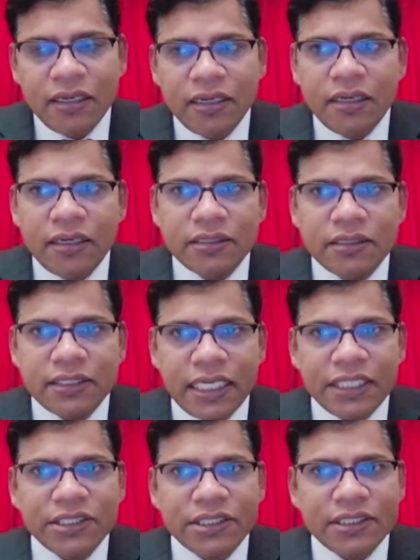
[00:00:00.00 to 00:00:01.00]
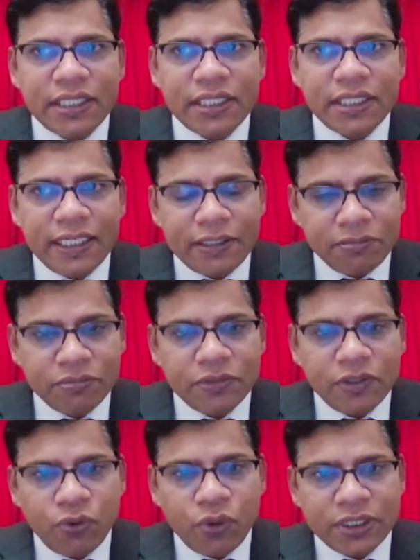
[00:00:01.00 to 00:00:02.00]
sanction screening
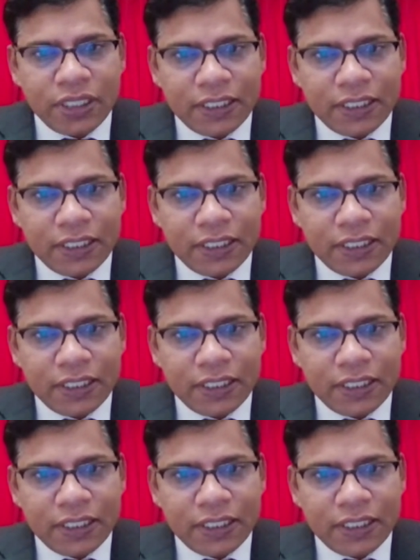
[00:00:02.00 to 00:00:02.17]
watch lists.